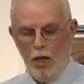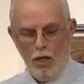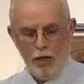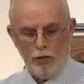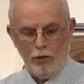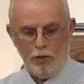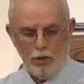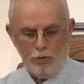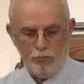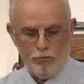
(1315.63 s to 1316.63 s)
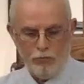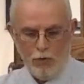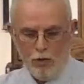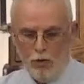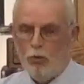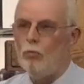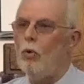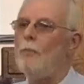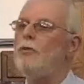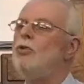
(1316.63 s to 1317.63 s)
And uh,
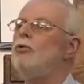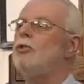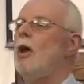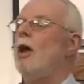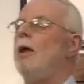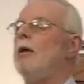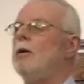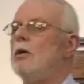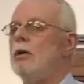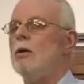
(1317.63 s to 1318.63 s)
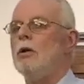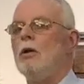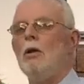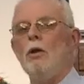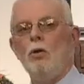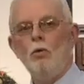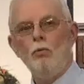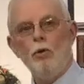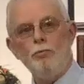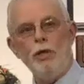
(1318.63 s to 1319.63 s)
what would you say
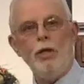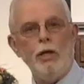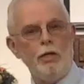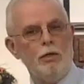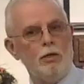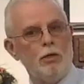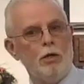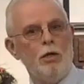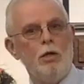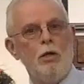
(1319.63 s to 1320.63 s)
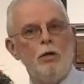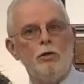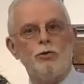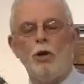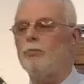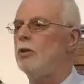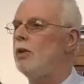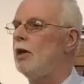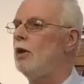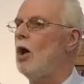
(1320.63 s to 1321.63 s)
would be something
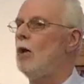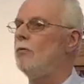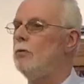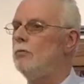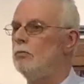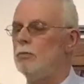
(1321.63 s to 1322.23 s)
that God would,